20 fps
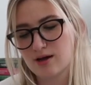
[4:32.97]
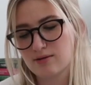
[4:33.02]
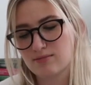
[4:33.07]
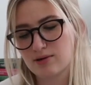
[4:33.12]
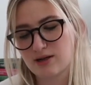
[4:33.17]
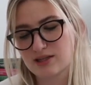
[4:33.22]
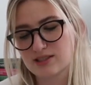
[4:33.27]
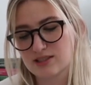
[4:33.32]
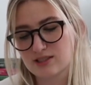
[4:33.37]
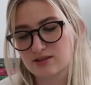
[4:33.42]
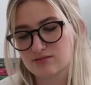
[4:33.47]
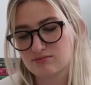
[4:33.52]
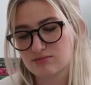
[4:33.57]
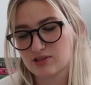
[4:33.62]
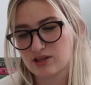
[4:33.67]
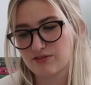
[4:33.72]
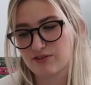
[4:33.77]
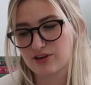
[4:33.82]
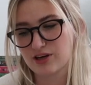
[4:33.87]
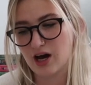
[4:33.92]
but it's
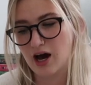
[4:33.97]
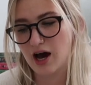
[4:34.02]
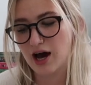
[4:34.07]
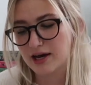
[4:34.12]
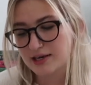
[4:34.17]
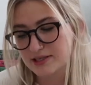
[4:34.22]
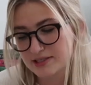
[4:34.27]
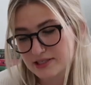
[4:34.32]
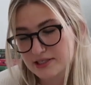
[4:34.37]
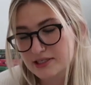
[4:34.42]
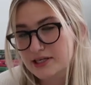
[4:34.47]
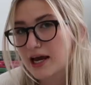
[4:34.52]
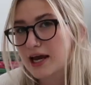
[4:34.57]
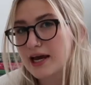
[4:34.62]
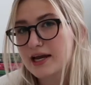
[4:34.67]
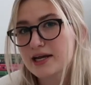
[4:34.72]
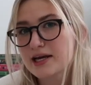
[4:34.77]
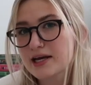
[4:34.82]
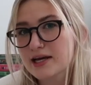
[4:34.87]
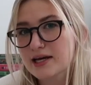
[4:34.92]
giving ice
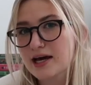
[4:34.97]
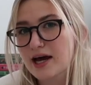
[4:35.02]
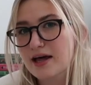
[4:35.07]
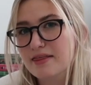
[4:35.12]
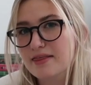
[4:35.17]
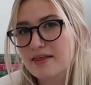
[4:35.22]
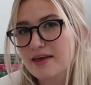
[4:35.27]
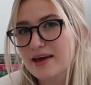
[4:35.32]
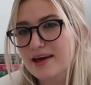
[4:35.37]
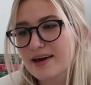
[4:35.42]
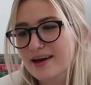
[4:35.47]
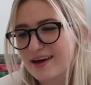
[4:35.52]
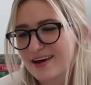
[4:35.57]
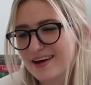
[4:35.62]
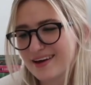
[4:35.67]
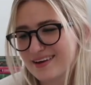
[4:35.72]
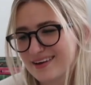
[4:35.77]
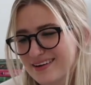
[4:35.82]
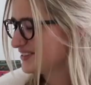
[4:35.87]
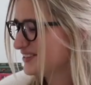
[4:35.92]
skating, I
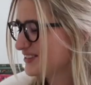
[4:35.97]
think.